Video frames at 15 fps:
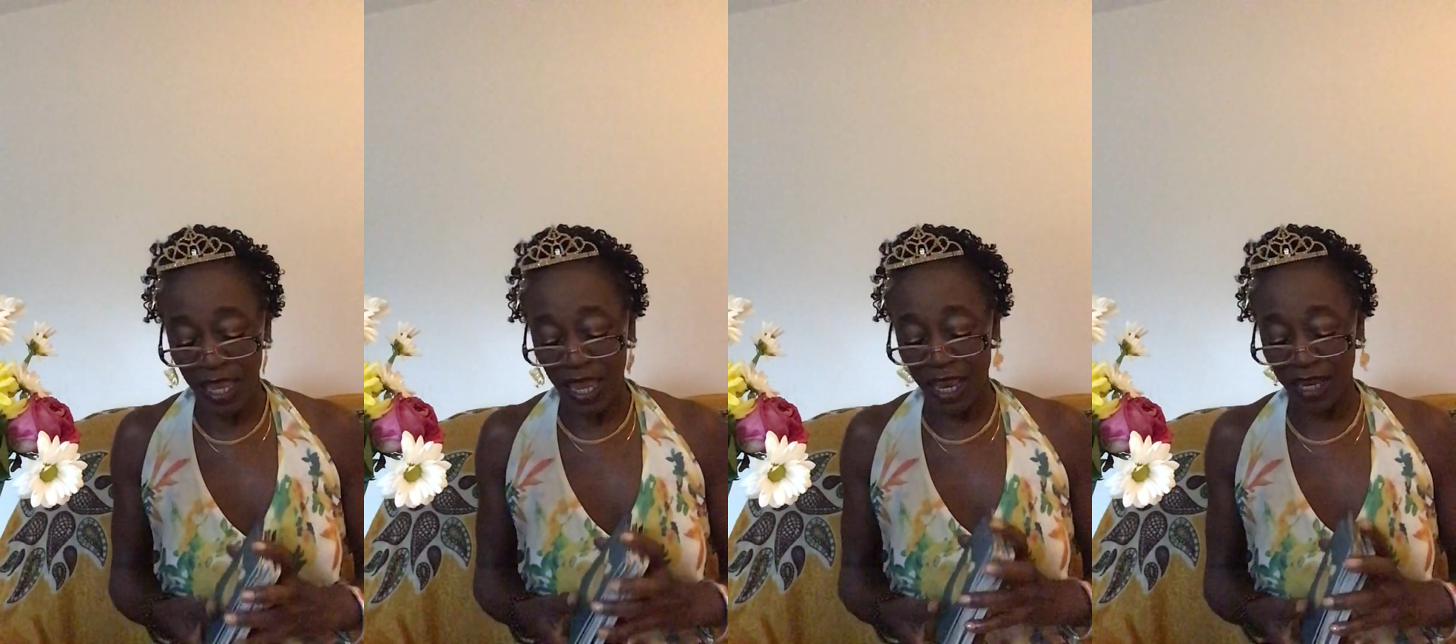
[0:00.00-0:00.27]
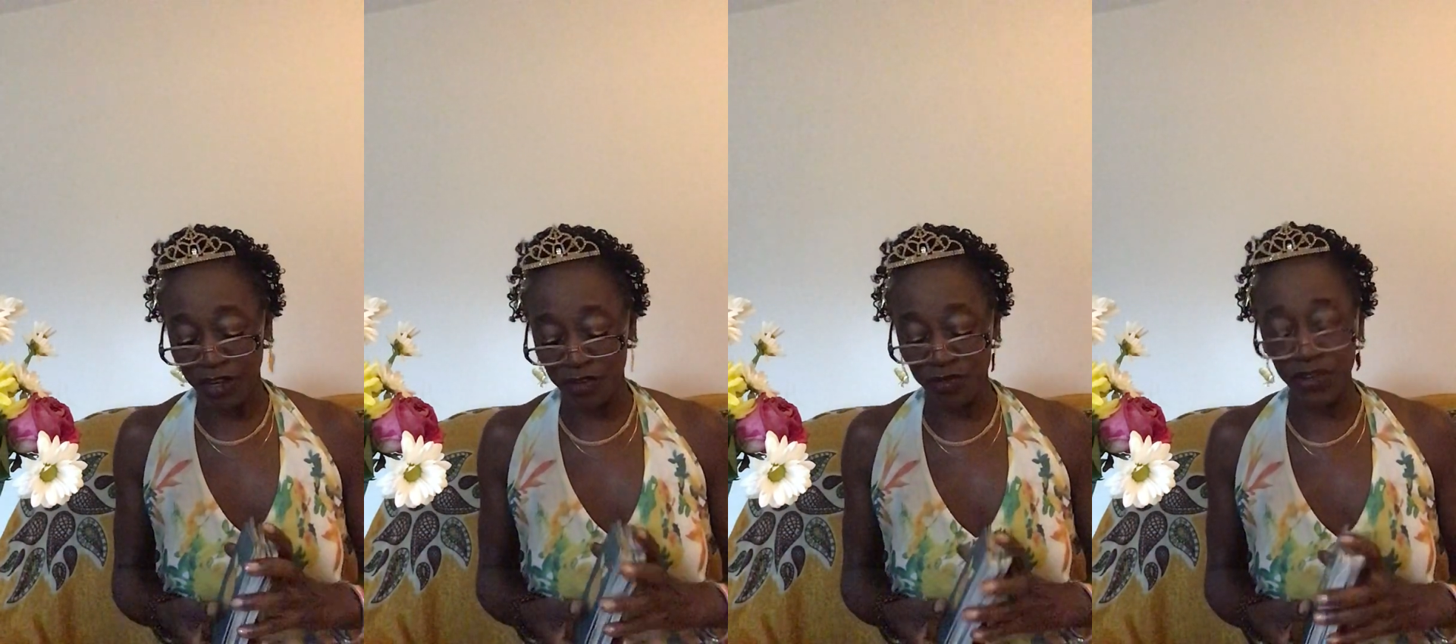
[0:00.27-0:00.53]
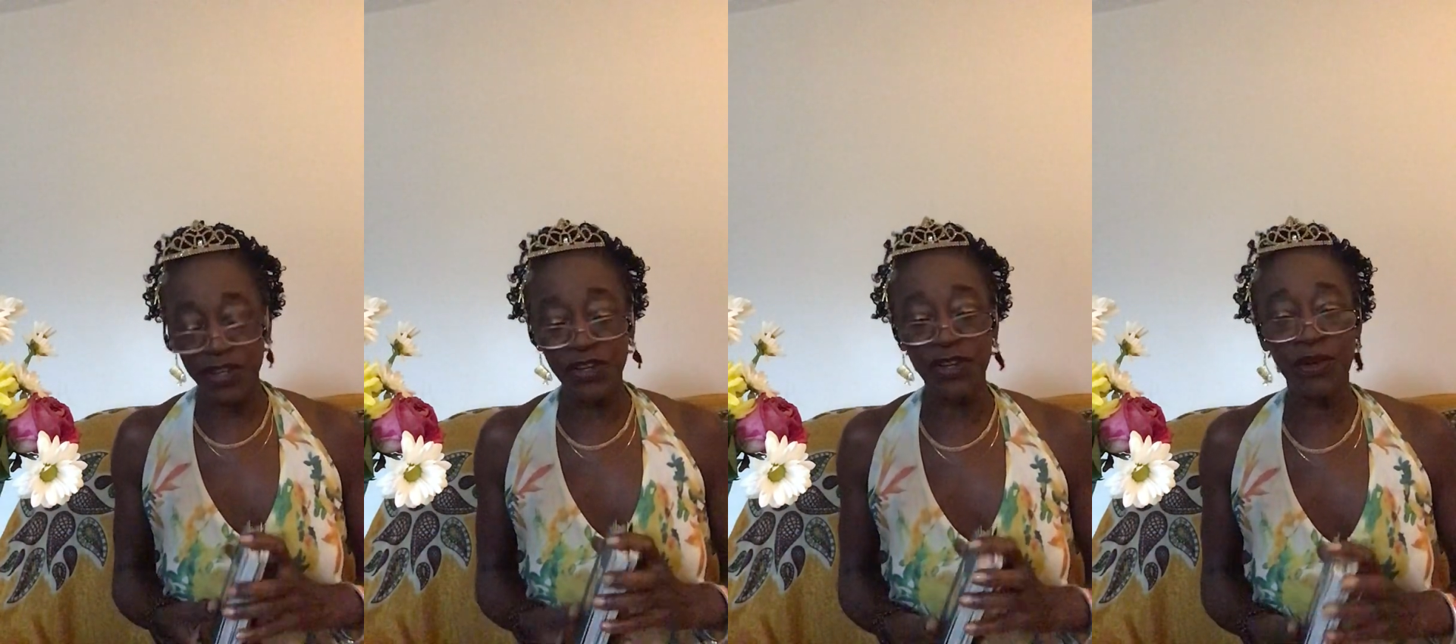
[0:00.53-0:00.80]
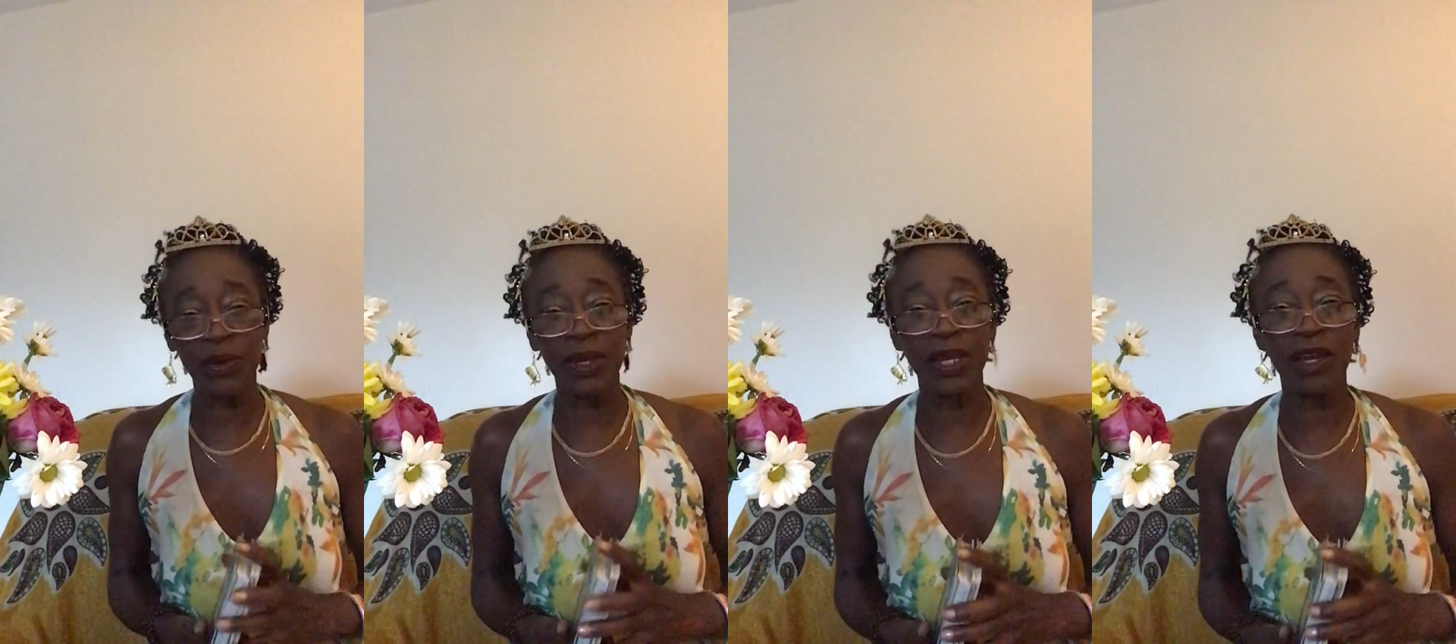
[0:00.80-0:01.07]
and
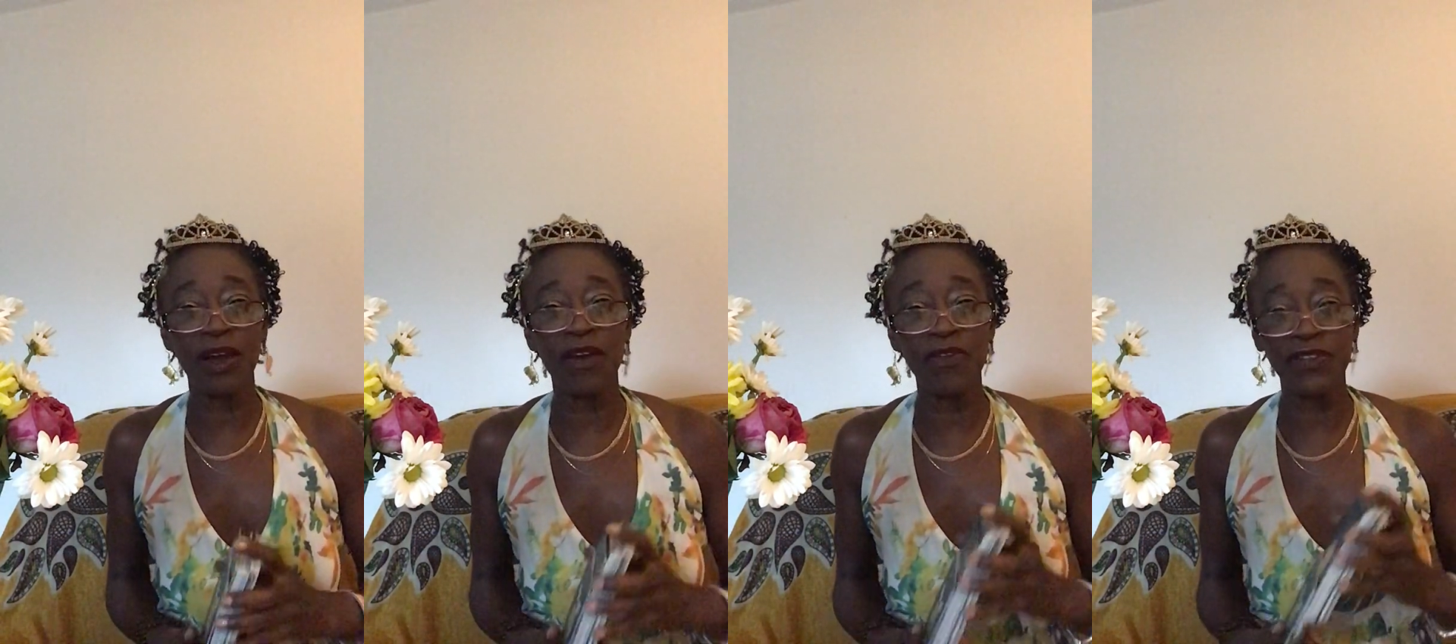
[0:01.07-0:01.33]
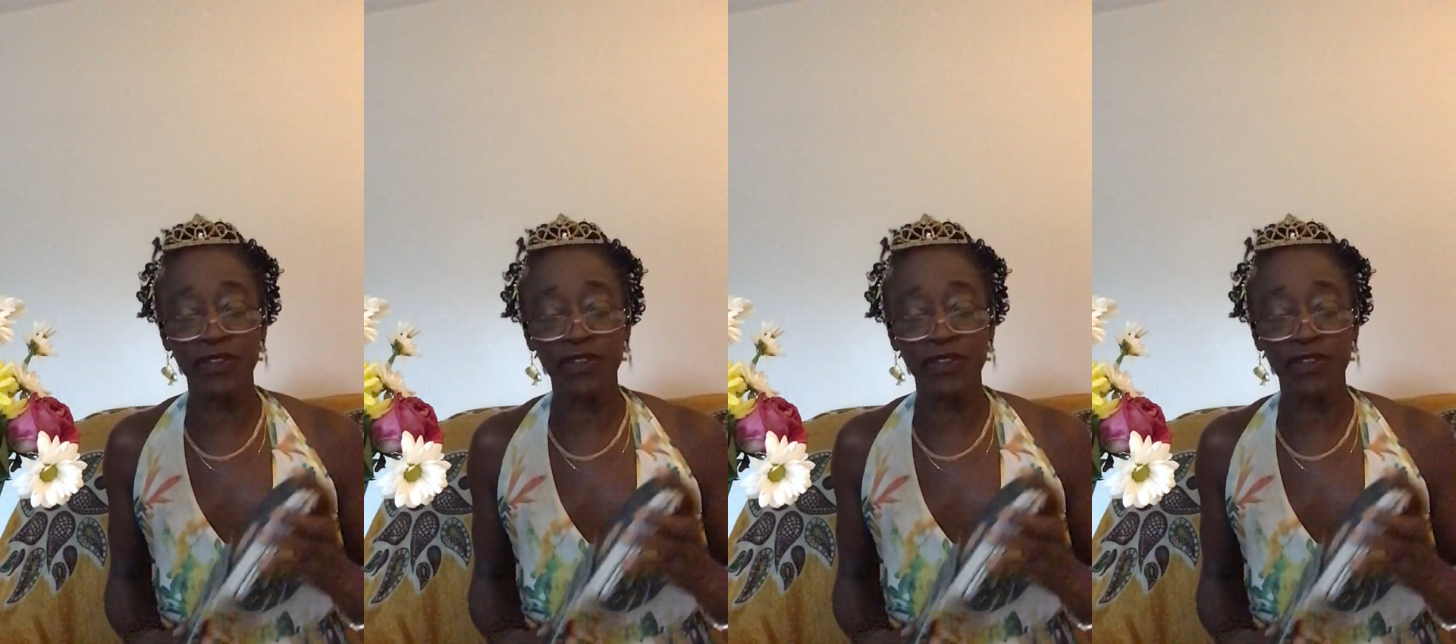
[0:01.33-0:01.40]
renewing of